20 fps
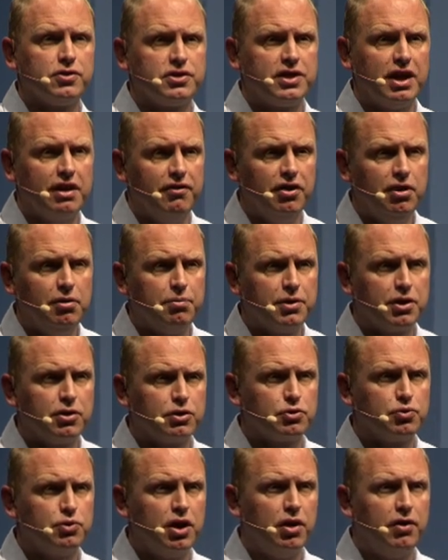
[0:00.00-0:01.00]
seven
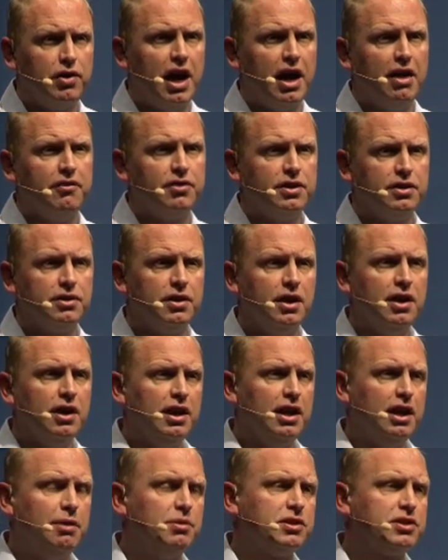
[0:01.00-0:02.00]
because we don't have the
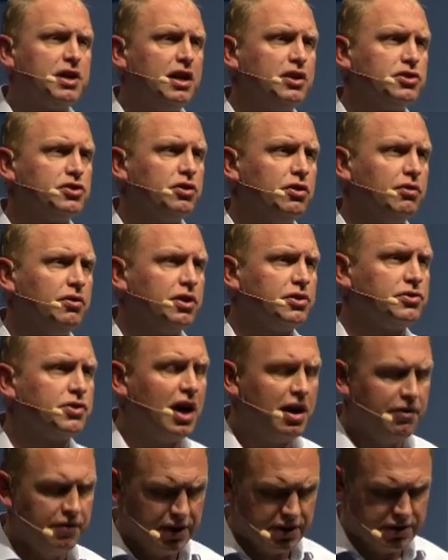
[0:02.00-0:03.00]
limitation of the
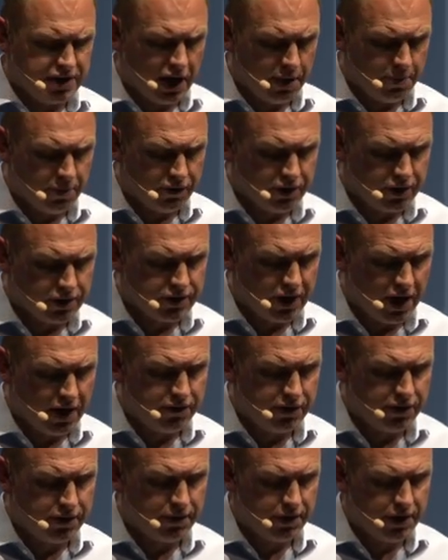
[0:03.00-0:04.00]
driving time of the
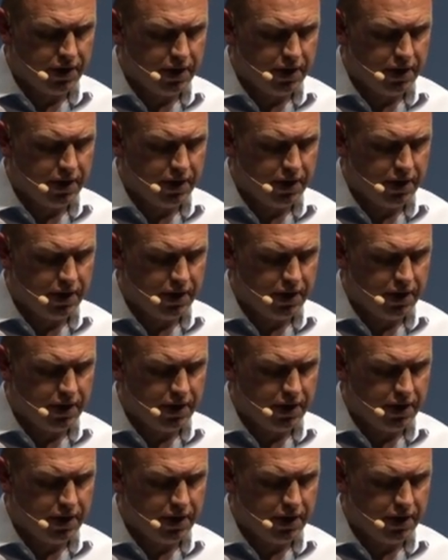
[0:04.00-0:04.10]
driver.